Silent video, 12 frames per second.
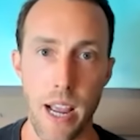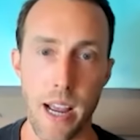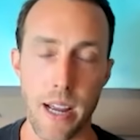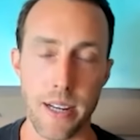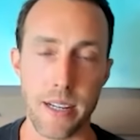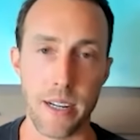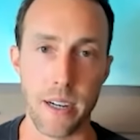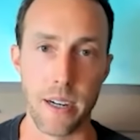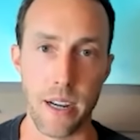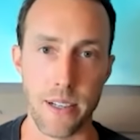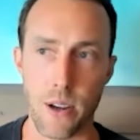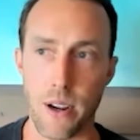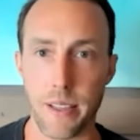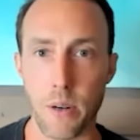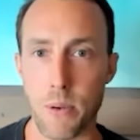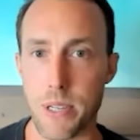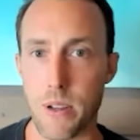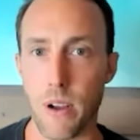and so I think
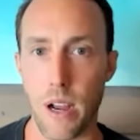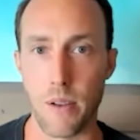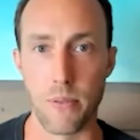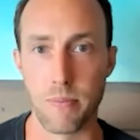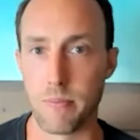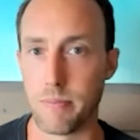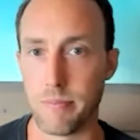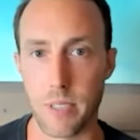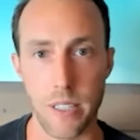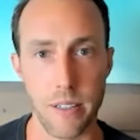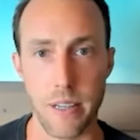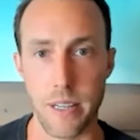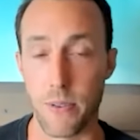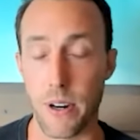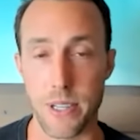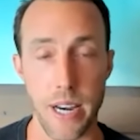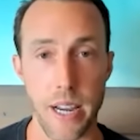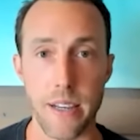we still have, it's fair
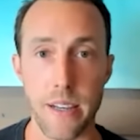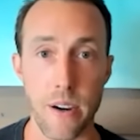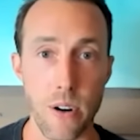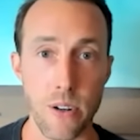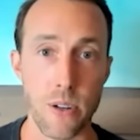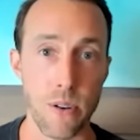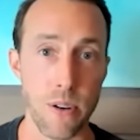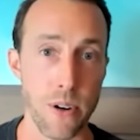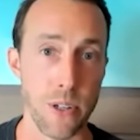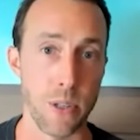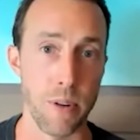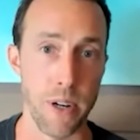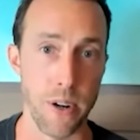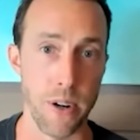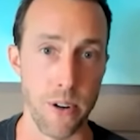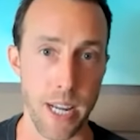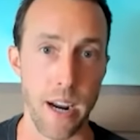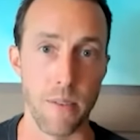to say, a year, 2 years, 3
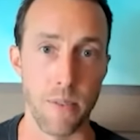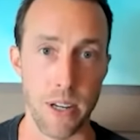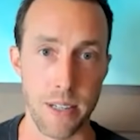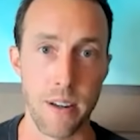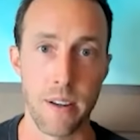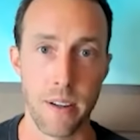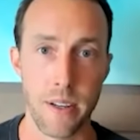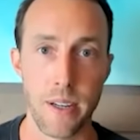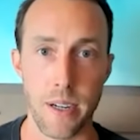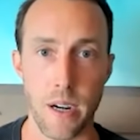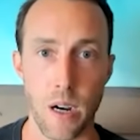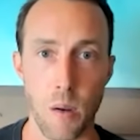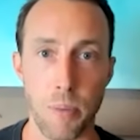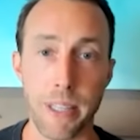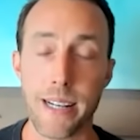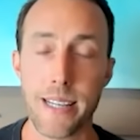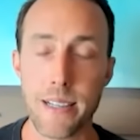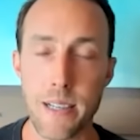years ahead of us, but
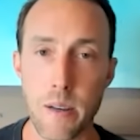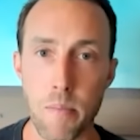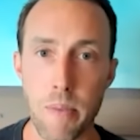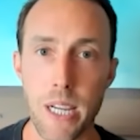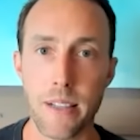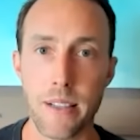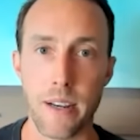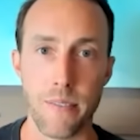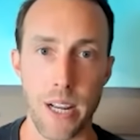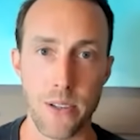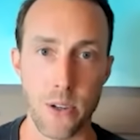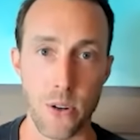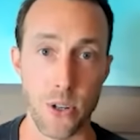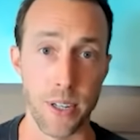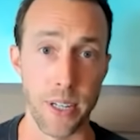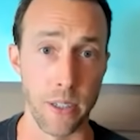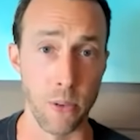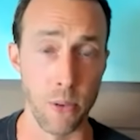that doesn't mean that investors should
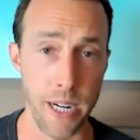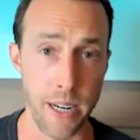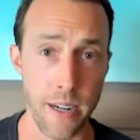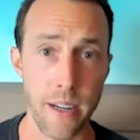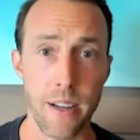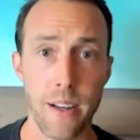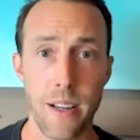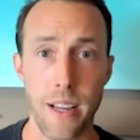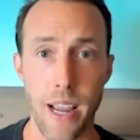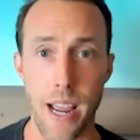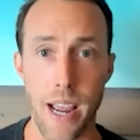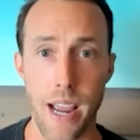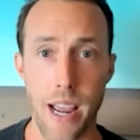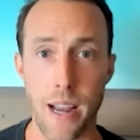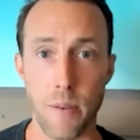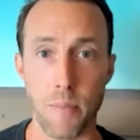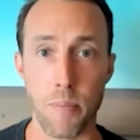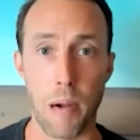get greedy
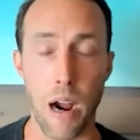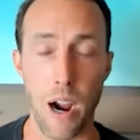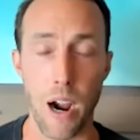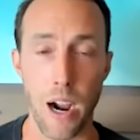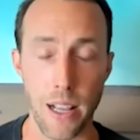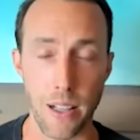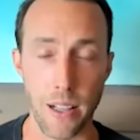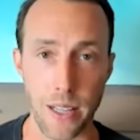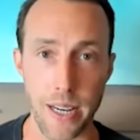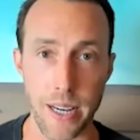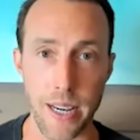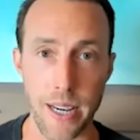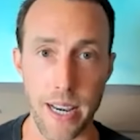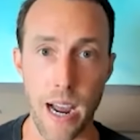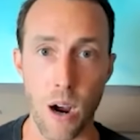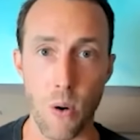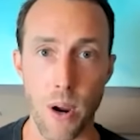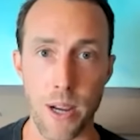and pile in
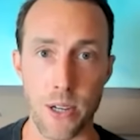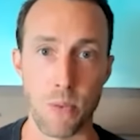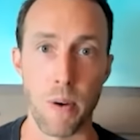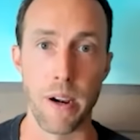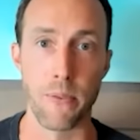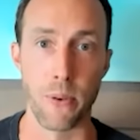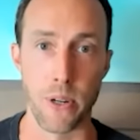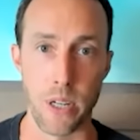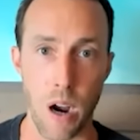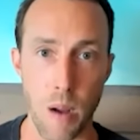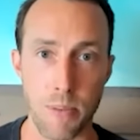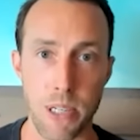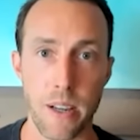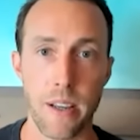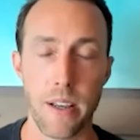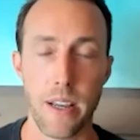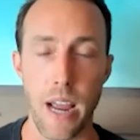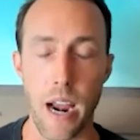now and just wait for tops.
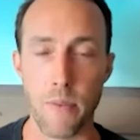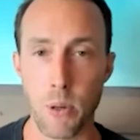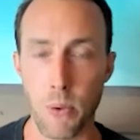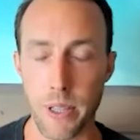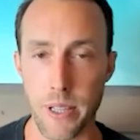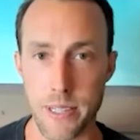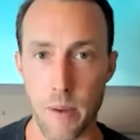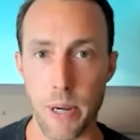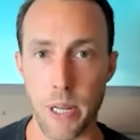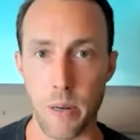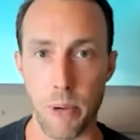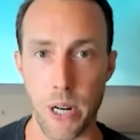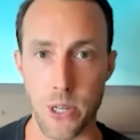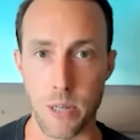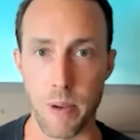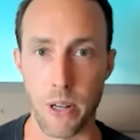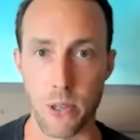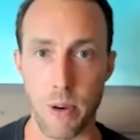Everyone that's coming into
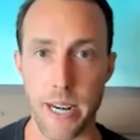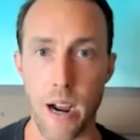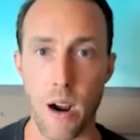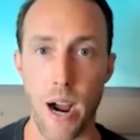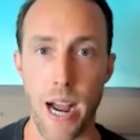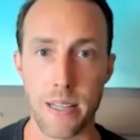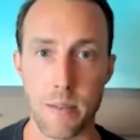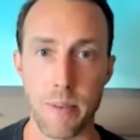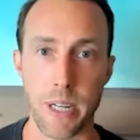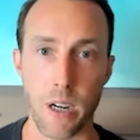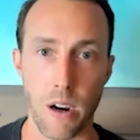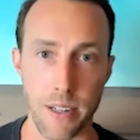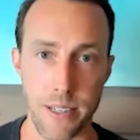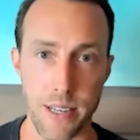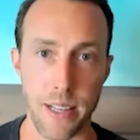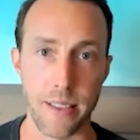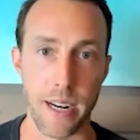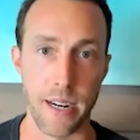precious metals right now has to be
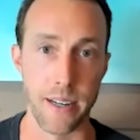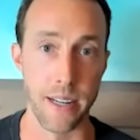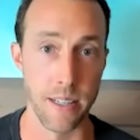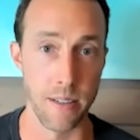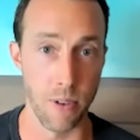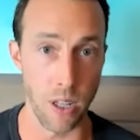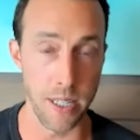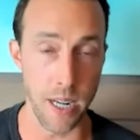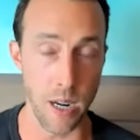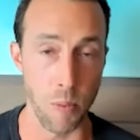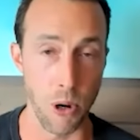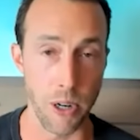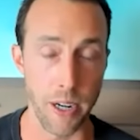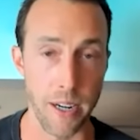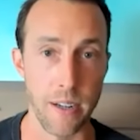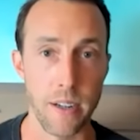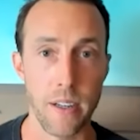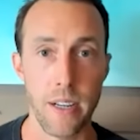cognizant that it is a volatile
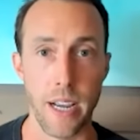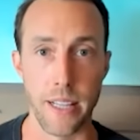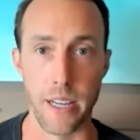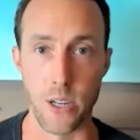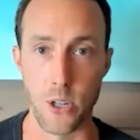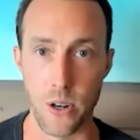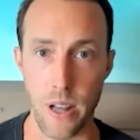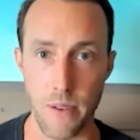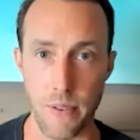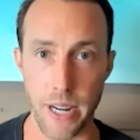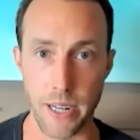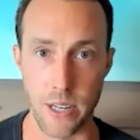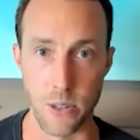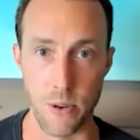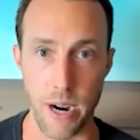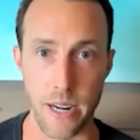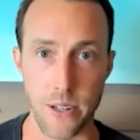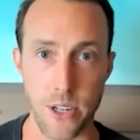market and they should have an exit
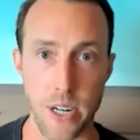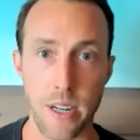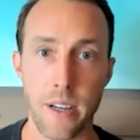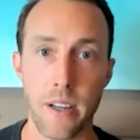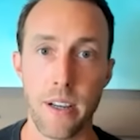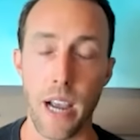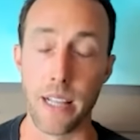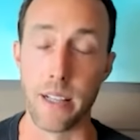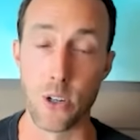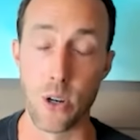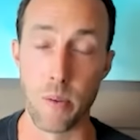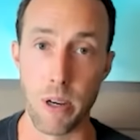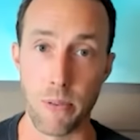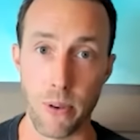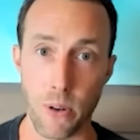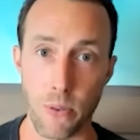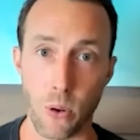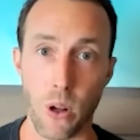strategy, and they shouldn't be
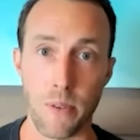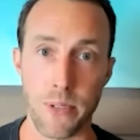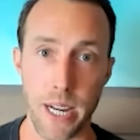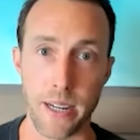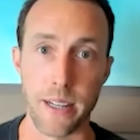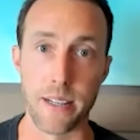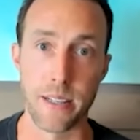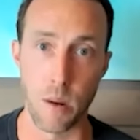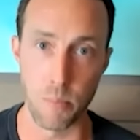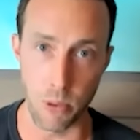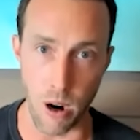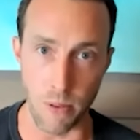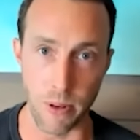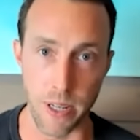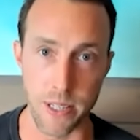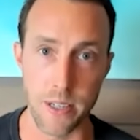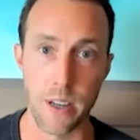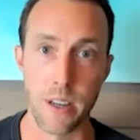fearful of taking some
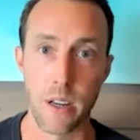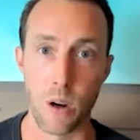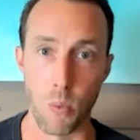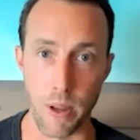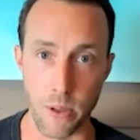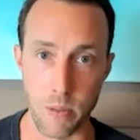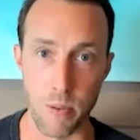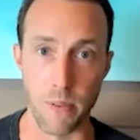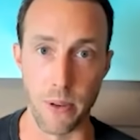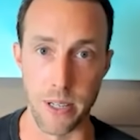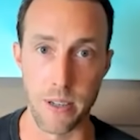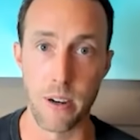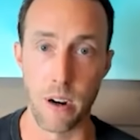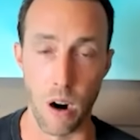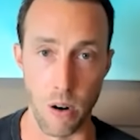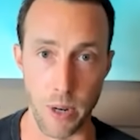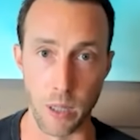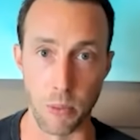profits when those profits are
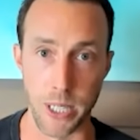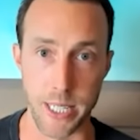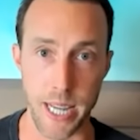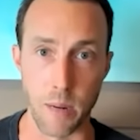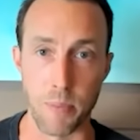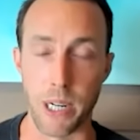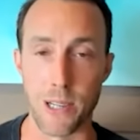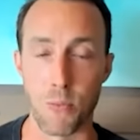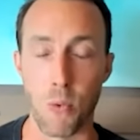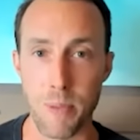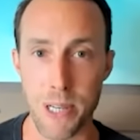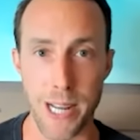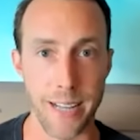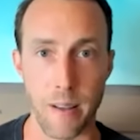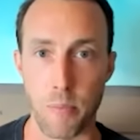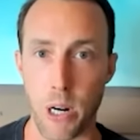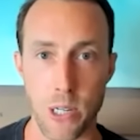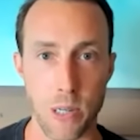available to take. Because one mistake that
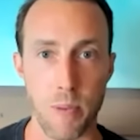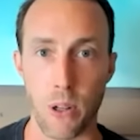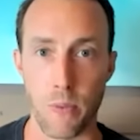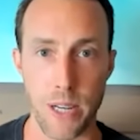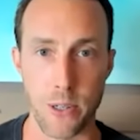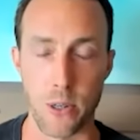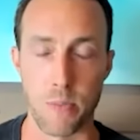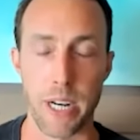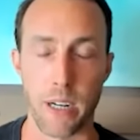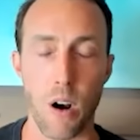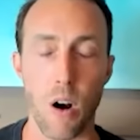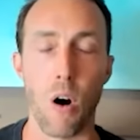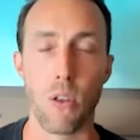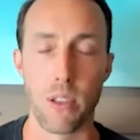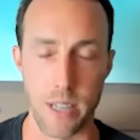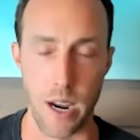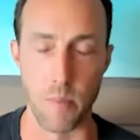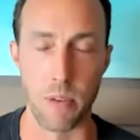precious metal investors make all the
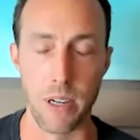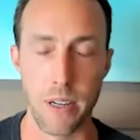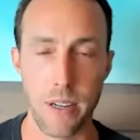time